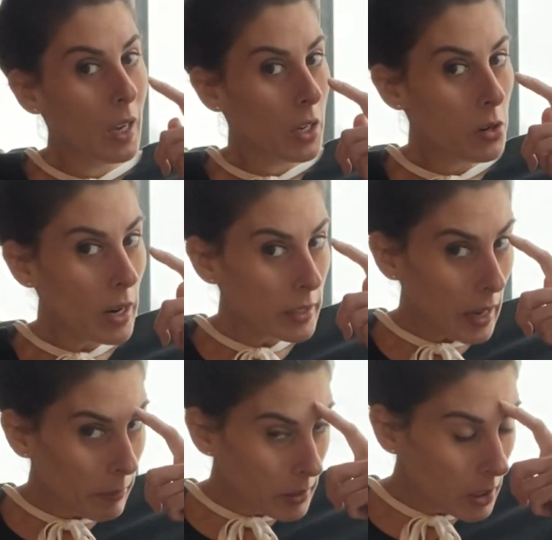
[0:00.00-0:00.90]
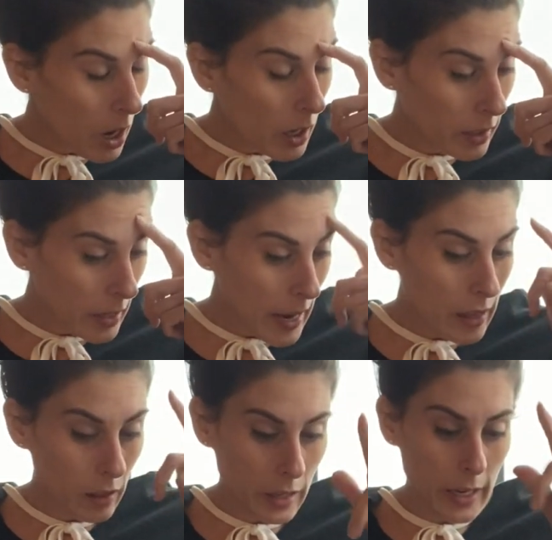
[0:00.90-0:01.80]
You guys, I've been talking
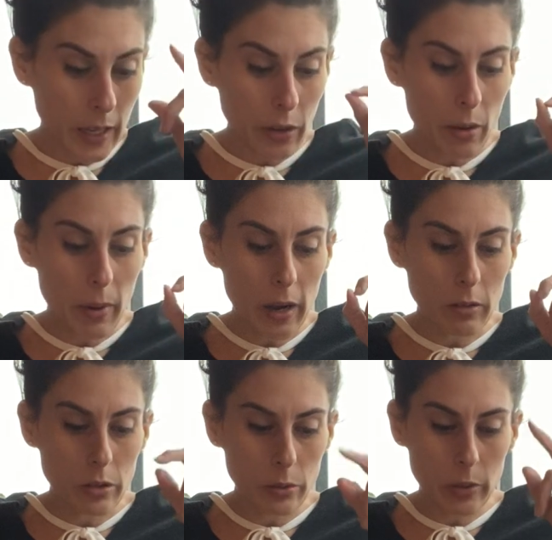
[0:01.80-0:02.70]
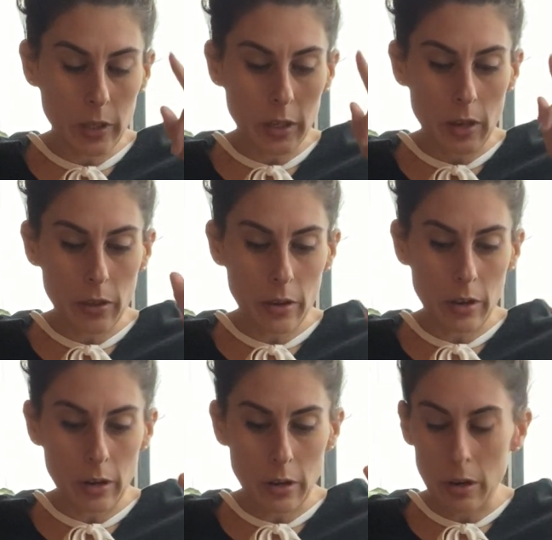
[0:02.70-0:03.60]
at length about doing
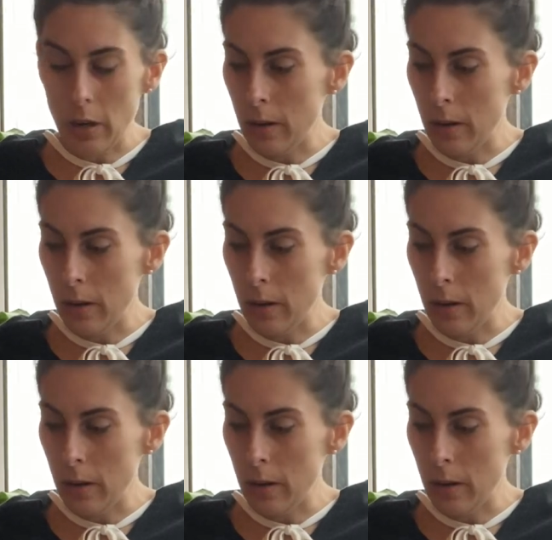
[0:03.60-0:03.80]
the